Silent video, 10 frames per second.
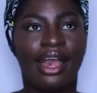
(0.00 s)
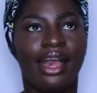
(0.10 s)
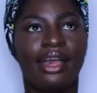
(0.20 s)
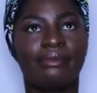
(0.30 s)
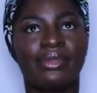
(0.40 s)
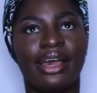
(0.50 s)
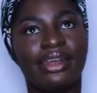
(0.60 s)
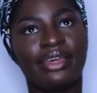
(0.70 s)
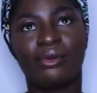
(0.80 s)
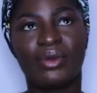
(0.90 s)

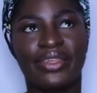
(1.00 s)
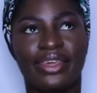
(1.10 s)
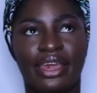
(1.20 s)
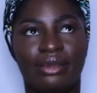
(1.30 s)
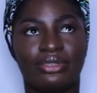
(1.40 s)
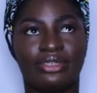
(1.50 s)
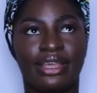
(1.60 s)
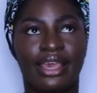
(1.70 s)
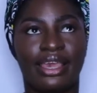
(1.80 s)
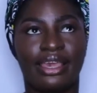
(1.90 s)
Another way that I would
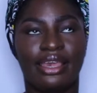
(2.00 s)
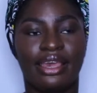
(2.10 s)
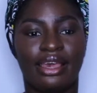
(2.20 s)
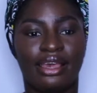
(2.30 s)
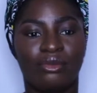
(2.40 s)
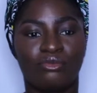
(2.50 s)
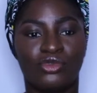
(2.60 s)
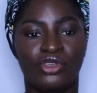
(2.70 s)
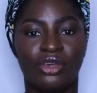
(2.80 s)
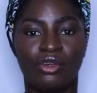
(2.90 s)
say
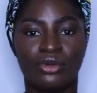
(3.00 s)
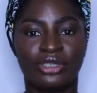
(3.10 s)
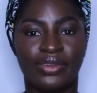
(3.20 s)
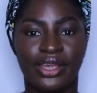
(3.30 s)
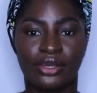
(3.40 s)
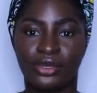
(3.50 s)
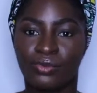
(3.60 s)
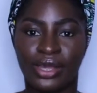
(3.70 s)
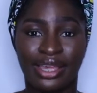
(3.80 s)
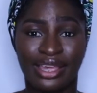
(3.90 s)
you can cultivate a
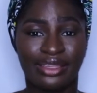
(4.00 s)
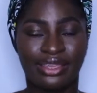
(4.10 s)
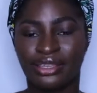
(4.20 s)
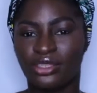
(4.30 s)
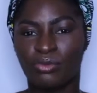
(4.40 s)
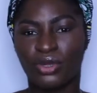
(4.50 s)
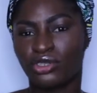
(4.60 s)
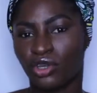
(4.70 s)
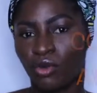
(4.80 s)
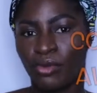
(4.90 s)
good work ethic is to
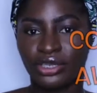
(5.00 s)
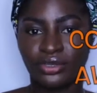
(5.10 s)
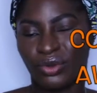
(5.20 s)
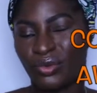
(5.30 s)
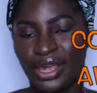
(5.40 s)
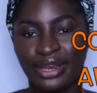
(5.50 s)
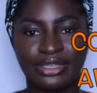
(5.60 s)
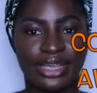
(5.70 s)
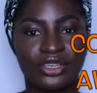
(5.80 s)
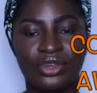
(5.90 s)
build your commercial
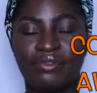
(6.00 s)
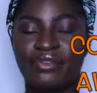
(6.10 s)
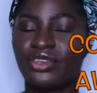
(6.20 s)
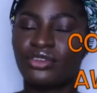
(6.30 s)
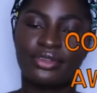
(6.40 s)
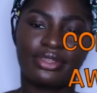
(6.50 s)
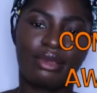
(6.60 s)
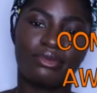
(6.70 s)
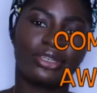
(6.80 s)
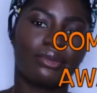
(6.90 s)
awareness. I do have a video on
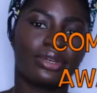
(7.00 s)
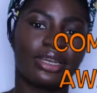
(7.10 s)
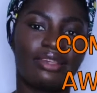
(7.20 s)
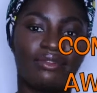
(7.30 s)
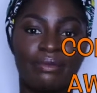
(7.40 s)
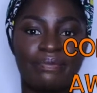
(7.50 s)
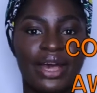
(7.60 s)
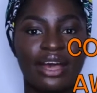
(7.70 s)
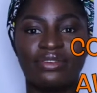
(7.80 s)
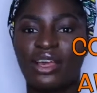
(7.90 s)
that which I would leave
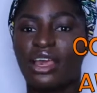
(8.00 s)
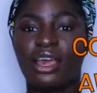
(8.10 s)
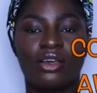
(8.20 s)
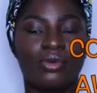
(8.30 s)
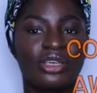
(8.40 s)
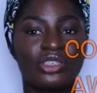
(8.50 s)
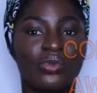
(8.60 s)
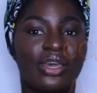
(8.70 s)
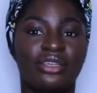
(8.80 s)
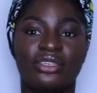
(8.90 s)
above. Commercial
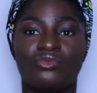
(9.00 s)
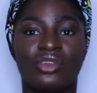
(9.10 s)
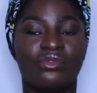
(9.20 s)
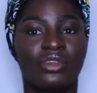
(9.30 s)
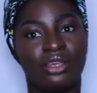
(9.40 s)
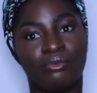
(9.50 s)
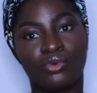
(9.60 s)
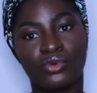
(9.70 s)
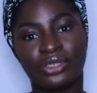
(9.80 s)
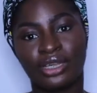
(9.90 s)
awareness is really, really
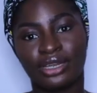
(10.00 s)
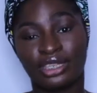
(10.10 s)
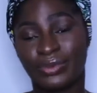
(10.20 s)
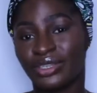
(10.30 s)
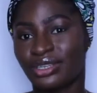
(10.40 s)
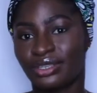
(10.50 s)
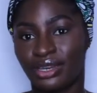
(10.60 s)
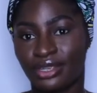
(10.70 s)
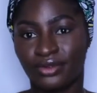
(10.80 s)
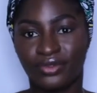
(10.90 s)
important, especially in the
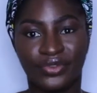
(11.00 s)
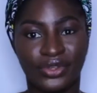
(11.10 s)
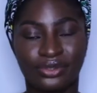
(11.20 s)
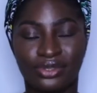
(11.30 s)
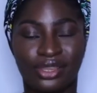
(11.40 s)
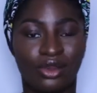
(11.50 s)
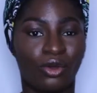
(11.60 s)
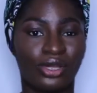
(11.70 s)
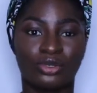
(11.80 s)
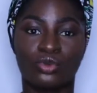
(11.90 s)
legal field. The
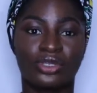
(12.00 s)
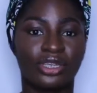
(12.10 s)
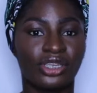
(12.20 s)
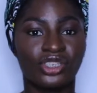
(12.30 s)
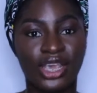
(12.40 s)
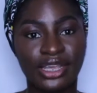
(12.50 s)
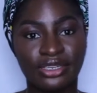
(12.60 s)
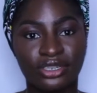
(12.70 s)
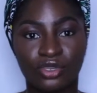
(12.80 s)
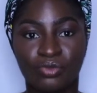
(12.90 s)
law is constantly
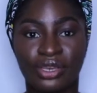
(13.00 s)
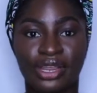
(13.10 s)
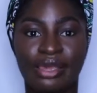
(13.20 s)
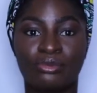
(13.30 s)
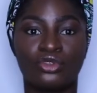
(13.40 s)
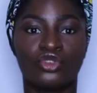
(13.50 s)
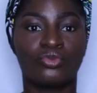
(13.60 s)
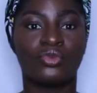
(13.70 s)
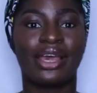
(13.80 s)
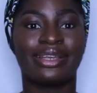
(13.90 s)
changing, so being able to
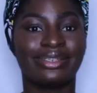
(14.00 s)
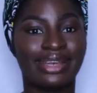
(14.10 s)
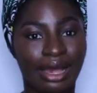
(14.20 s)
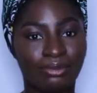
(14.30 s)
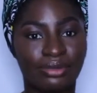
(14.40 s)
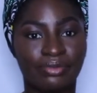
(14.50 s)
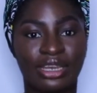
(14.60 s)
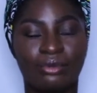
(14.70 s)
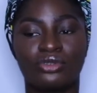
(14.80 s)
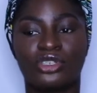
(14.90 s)
adapt and
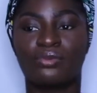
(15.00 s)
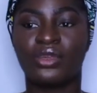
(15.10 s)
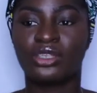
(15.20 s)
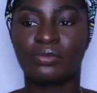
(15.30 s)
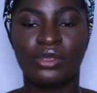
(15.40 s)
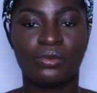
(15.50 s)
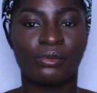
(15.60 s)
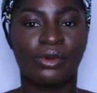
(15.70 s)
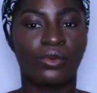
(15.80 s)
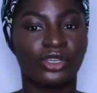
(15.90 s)
being able to speak to people
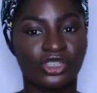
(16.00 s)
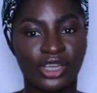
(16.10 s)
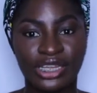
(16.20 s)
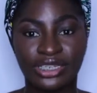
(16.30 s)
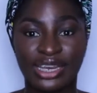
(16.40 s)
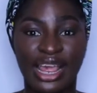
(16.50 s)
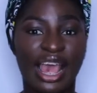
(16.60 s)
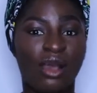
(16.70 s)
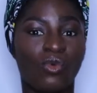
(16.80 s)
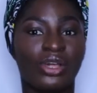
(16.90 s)
about what's changing,
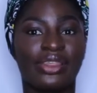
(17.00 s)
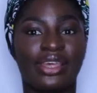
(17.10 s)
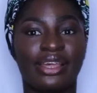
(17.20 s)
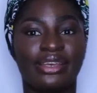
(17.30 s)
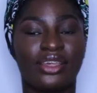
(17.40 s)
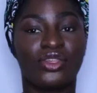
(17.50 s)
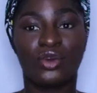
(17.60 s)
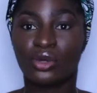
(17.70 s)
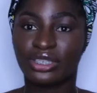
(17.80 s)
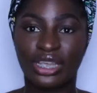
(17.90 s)
what their
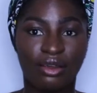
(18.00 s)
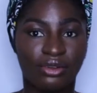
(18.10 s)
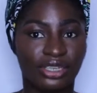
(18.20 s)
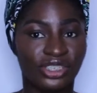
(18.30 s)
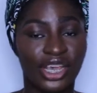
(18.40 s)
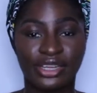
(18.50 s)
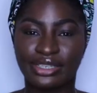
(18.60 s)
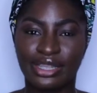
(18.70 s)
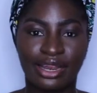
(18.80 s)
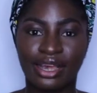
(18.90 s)
thoughts are on the
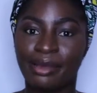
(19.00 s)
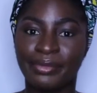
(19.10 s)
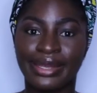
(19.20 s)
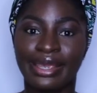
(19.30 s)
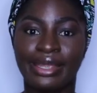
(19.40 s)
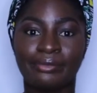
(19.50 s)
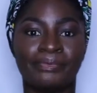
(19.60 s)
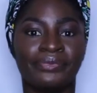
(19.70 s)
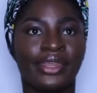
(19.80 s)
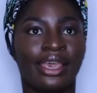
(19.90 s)
changes that are coming in.
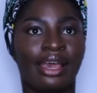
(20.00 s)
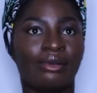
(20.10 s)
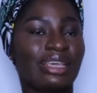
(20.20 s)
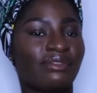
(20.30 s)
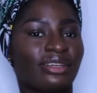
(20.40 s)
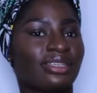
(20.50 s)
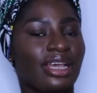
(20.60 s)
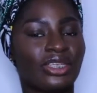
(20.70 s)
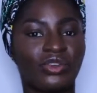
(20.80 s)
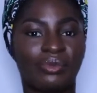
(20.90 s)
I was having a
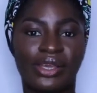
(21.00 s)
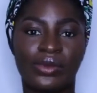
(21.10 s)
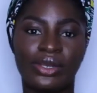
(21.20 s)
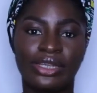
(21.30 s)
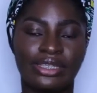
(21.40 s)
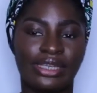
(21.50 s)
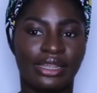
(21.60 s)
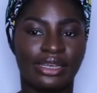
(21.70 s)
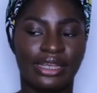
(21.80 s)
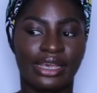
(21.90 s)
discussion with my colleagues the
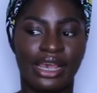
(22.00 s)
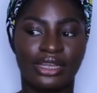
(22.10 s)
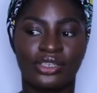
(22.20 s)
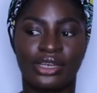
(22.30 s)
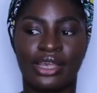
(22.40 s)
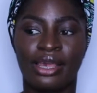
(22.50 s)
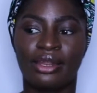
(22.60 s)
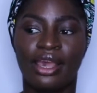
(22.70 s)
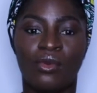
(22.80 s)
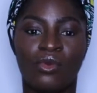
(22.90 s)
other day actually,
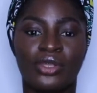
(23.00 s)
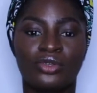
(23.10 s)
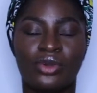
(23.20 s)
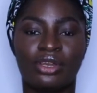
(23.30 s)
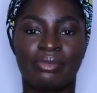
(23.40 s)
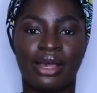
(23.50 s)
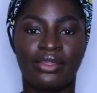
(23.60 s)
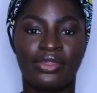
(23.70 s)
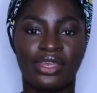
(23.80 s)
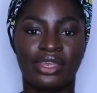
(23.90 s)
and we were talking
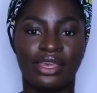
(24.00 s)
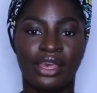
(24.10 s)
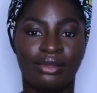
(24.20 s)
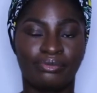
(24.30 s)
about the